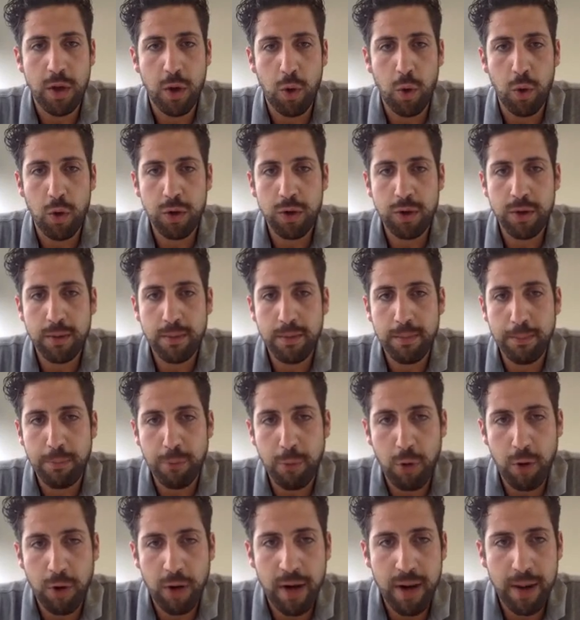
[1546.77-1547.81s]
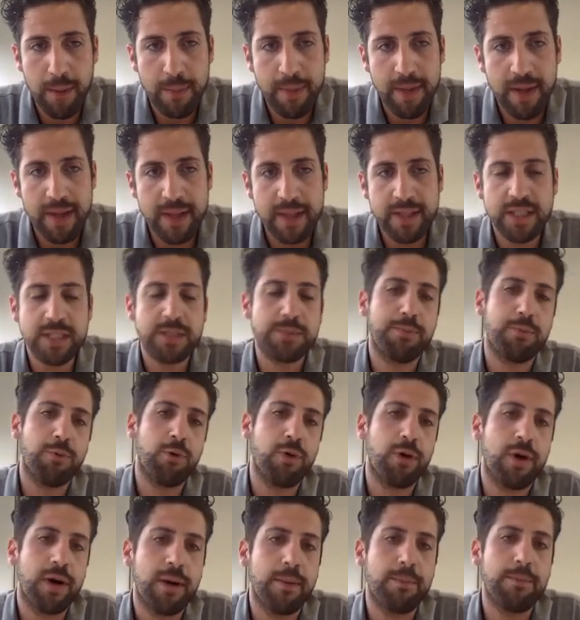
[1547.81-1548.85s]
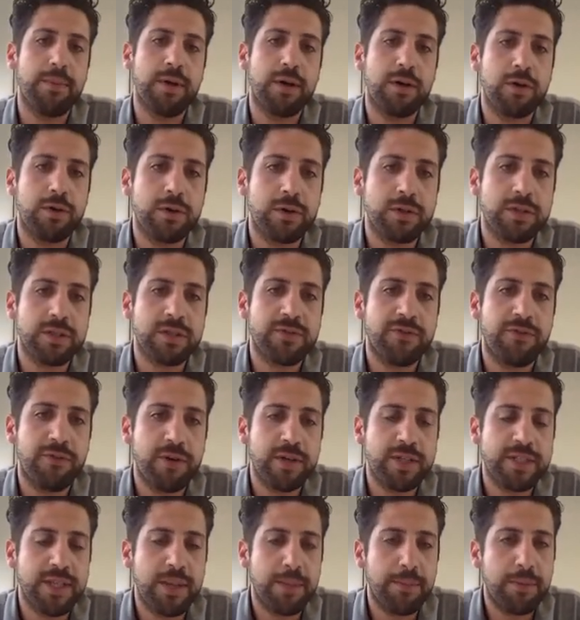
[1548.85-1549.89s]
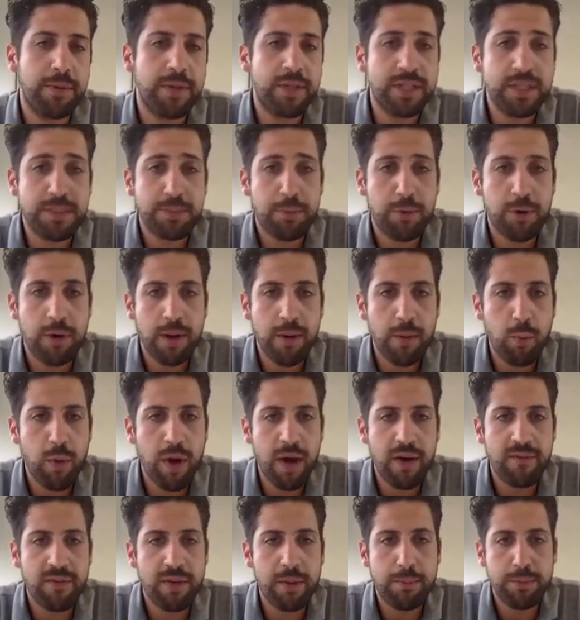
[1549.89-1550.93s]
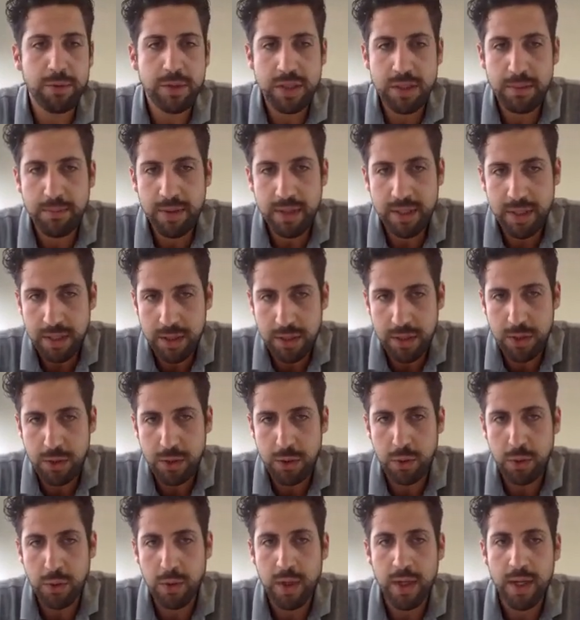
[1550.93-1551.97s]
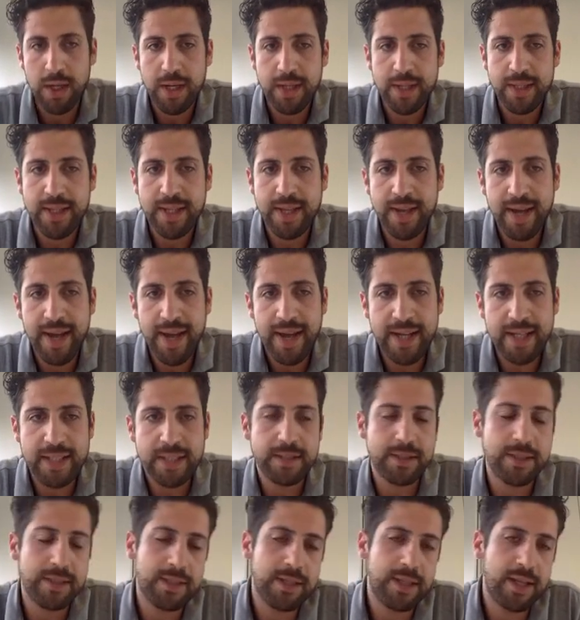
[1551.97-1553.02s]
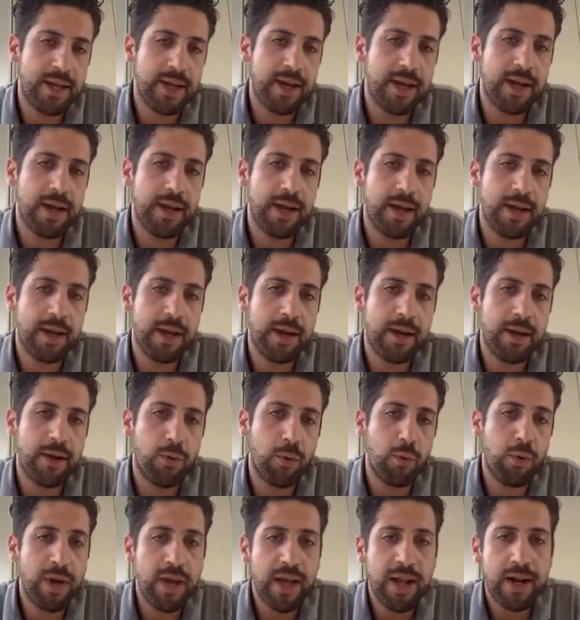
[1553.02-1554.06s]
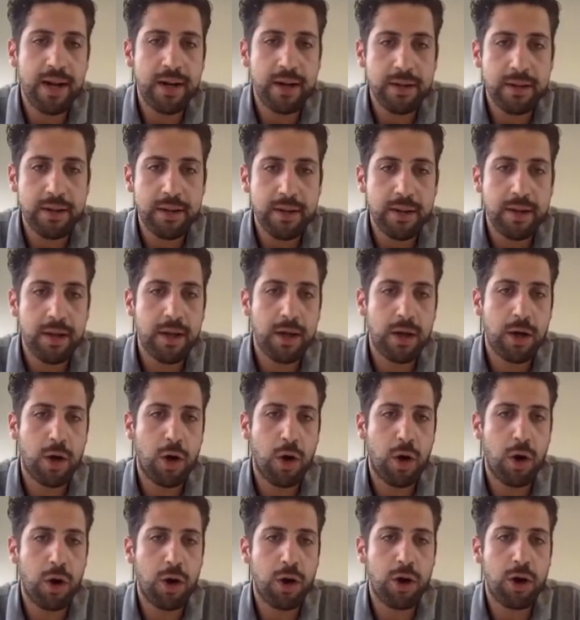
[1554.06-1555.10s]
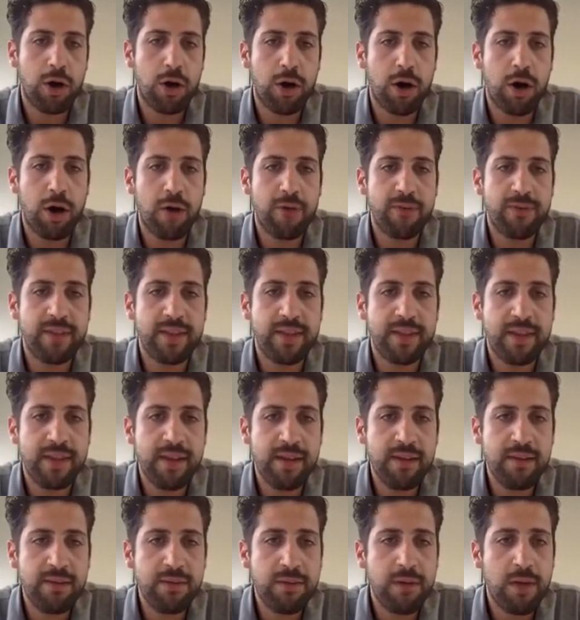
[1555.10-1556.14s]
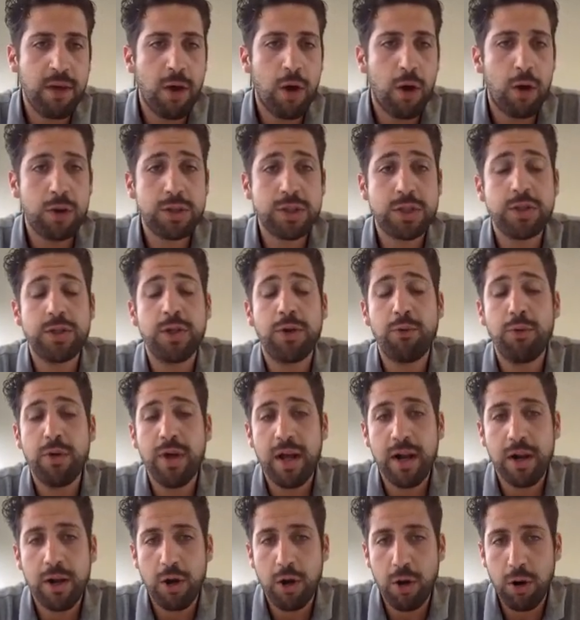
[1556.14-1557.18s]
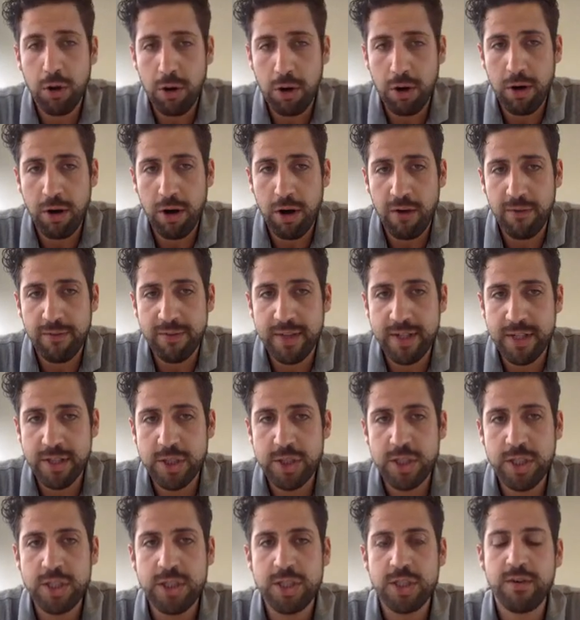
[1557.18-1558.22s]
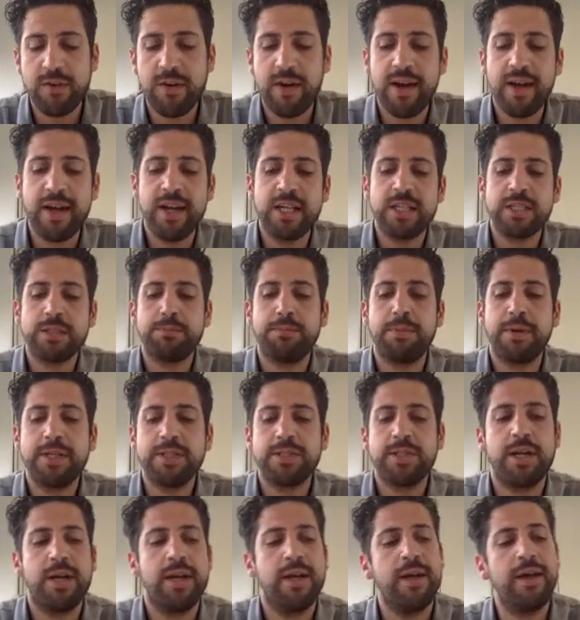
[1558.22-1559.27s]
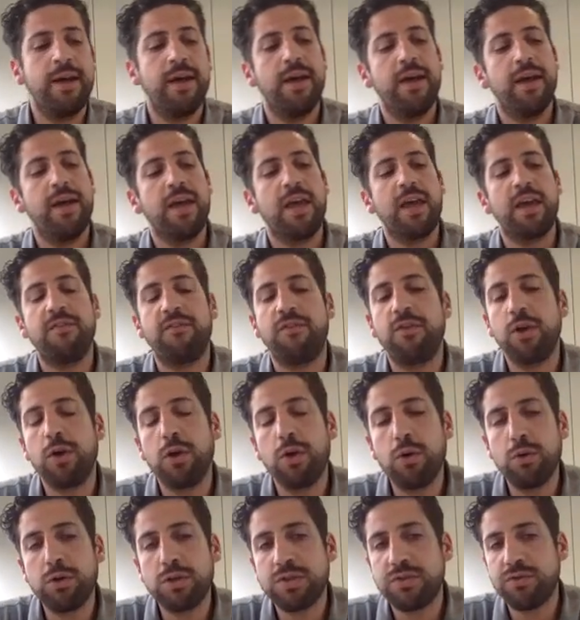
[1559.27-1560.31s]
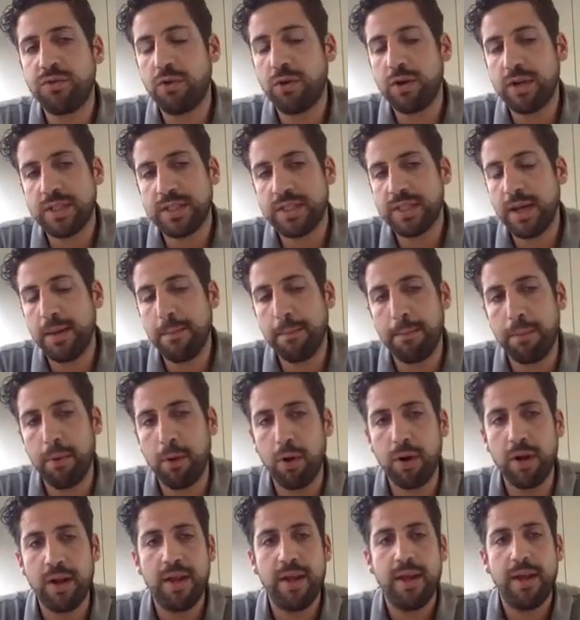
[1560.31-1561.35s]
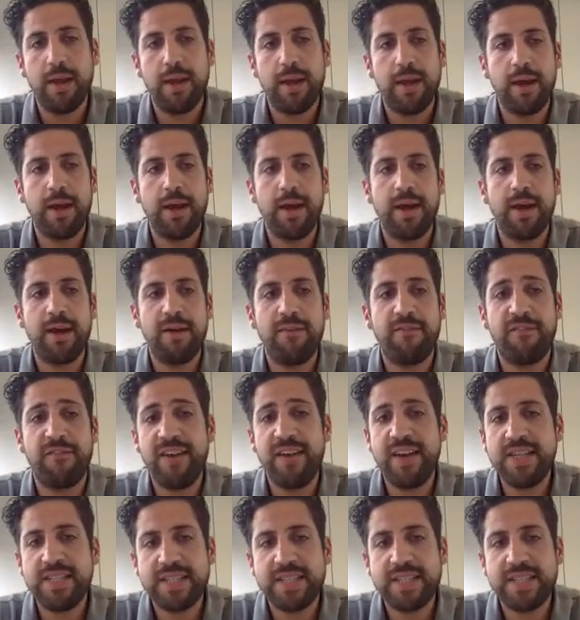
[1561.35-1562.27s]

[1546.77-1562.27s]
old program and this program, because, for example, in this program, we have the possibility to get the real color of the teeth, also the real color of the gingiva, and especially if you use, for example, face